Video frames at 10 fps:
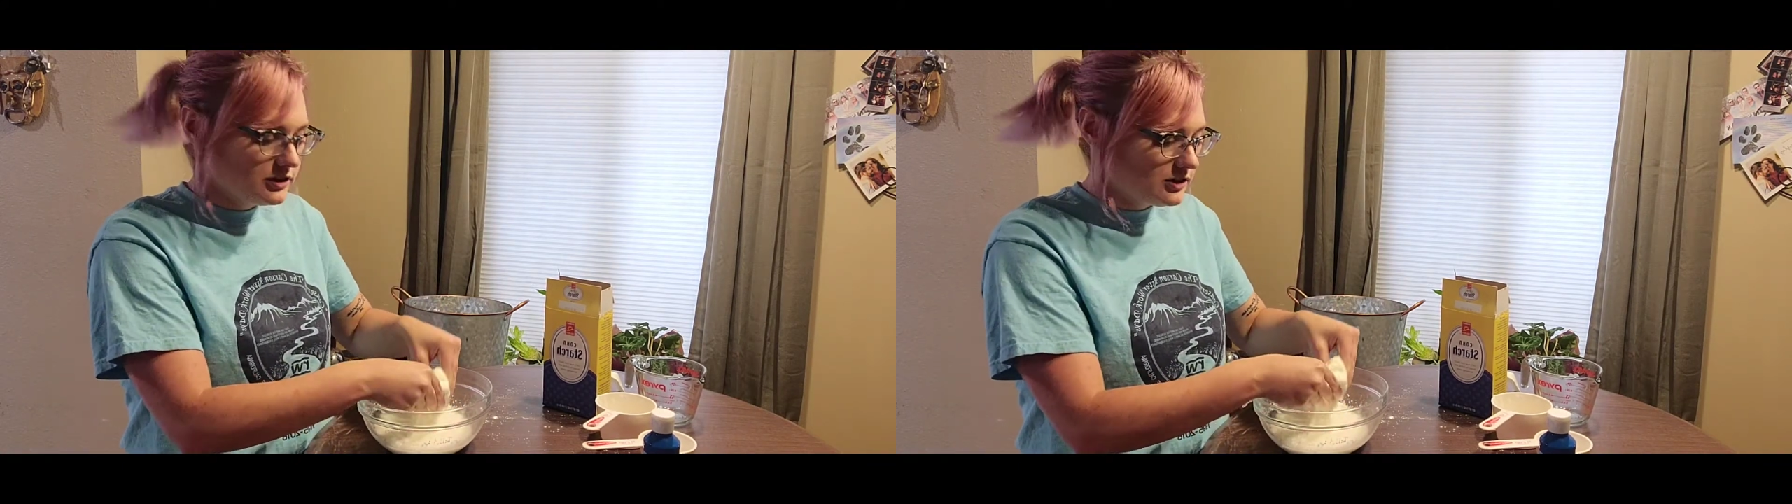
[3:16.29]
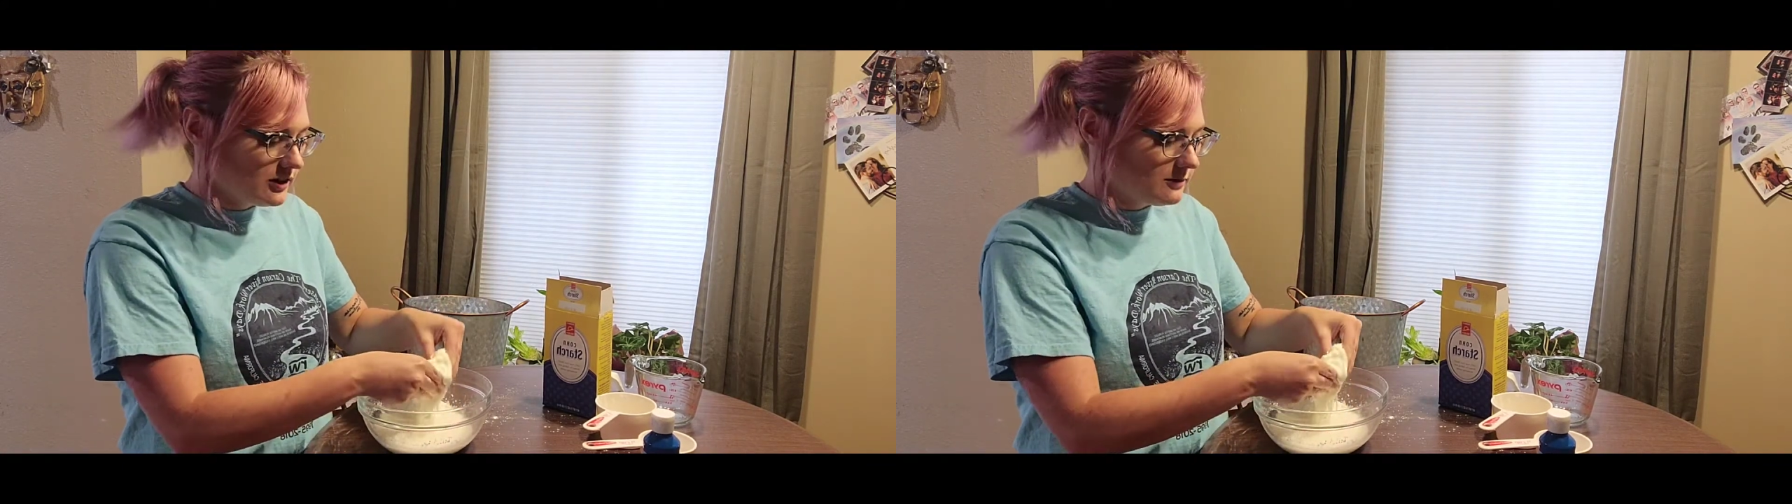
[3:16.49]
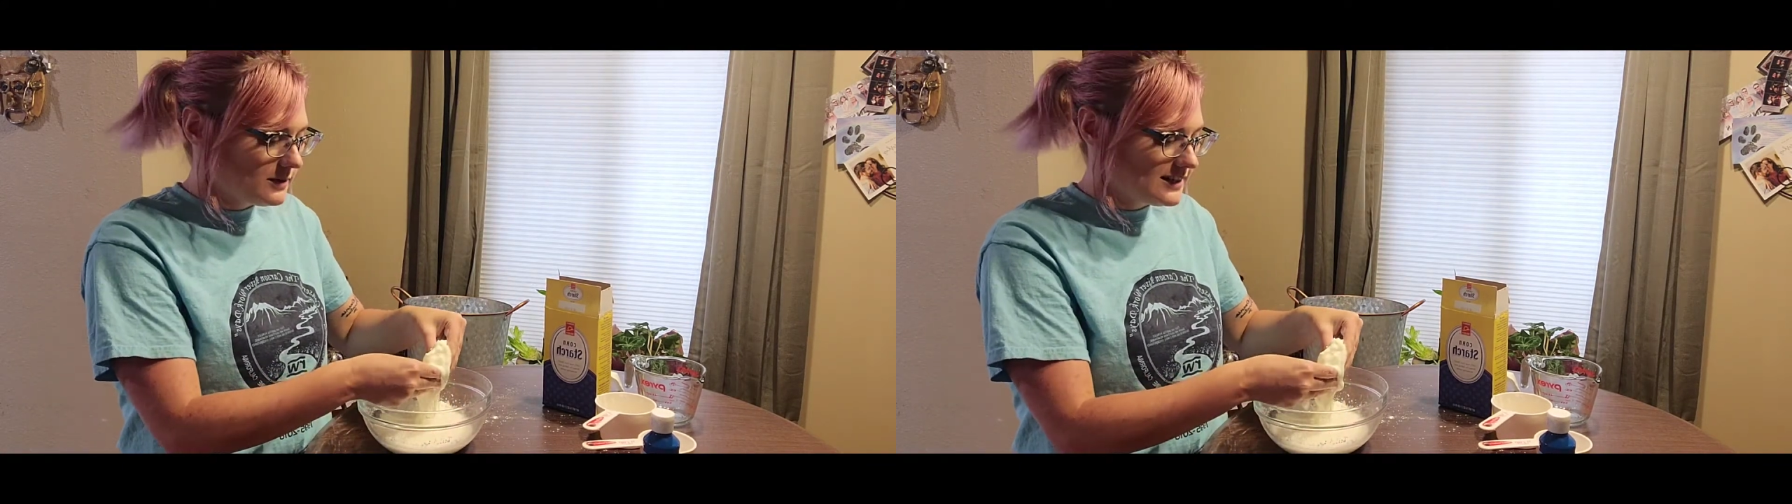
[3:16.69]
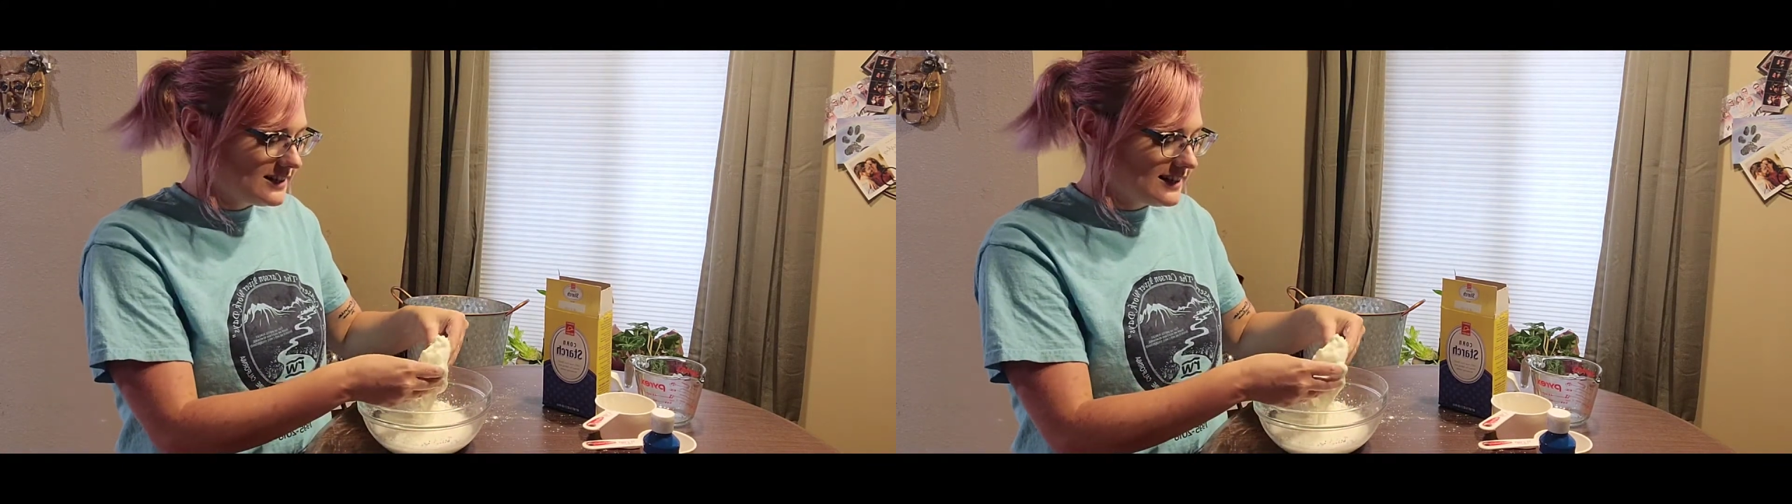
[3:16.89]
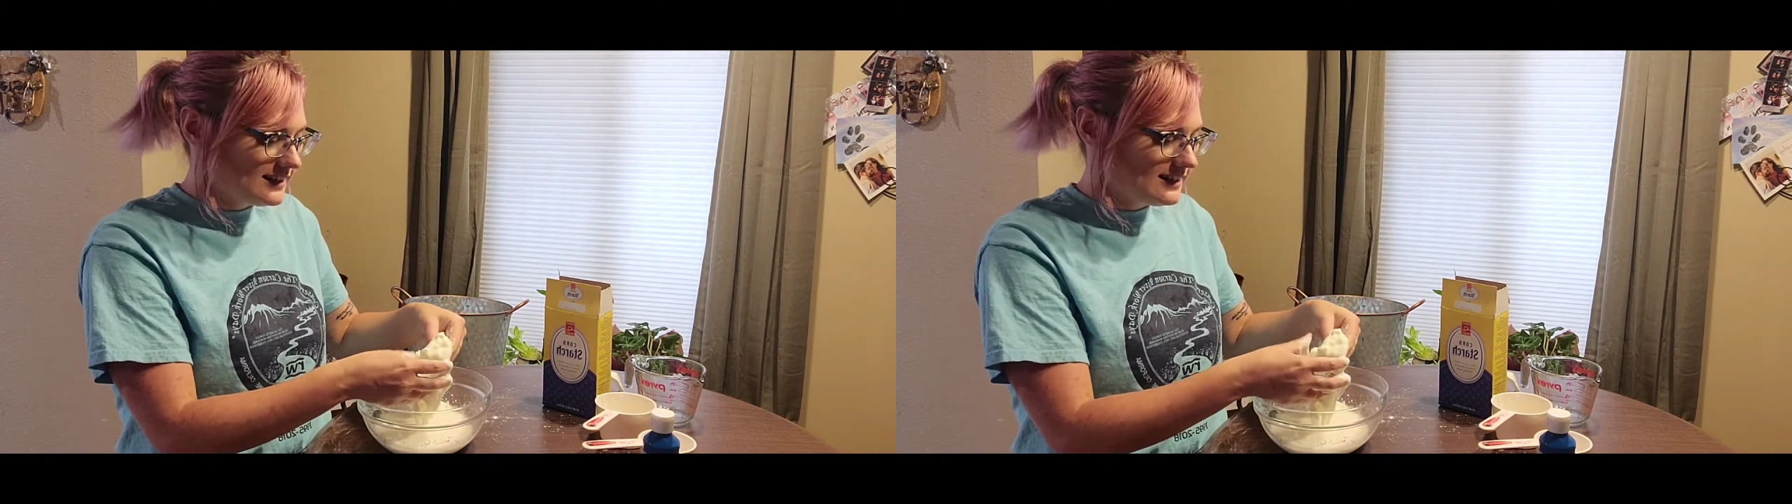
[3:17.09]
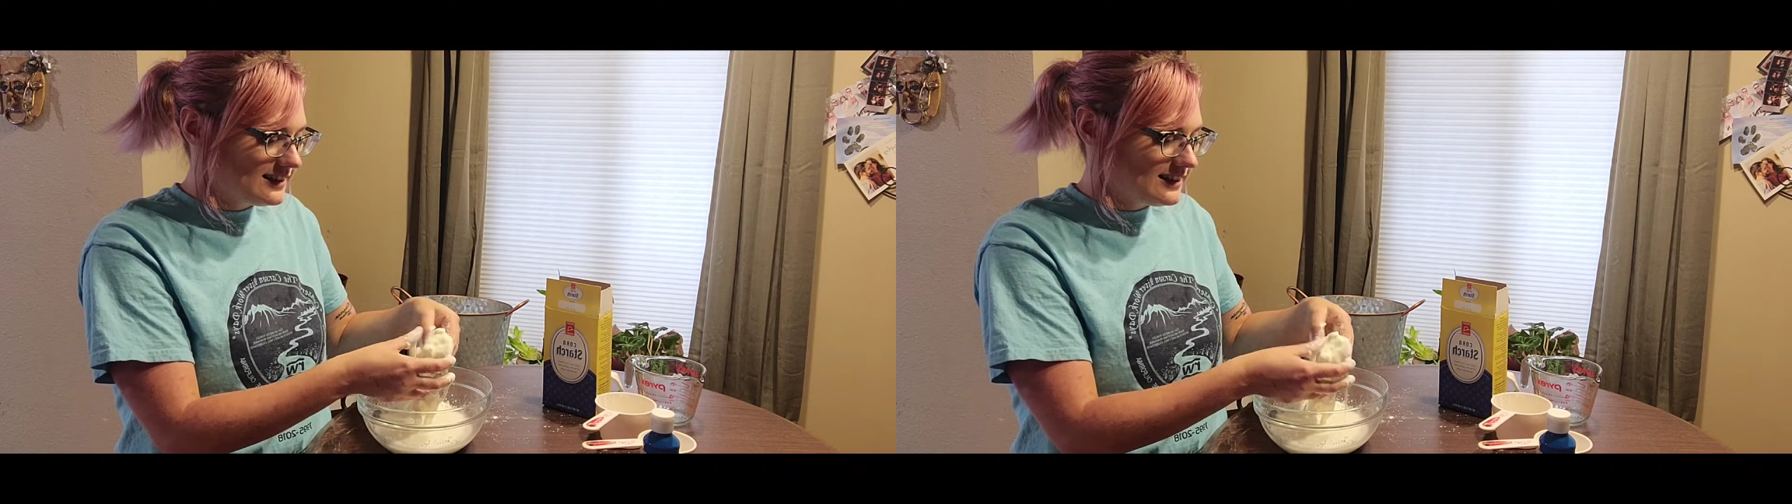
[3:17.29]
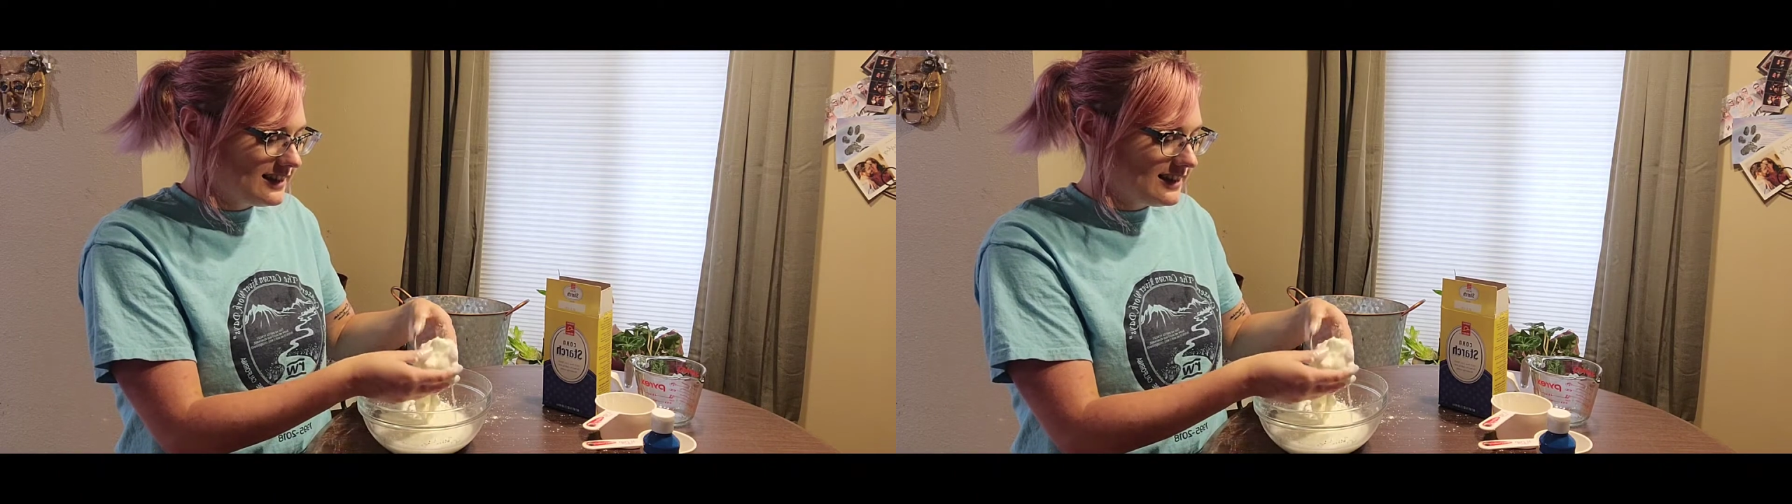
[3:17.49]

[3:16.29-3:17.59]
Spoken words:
you start mixing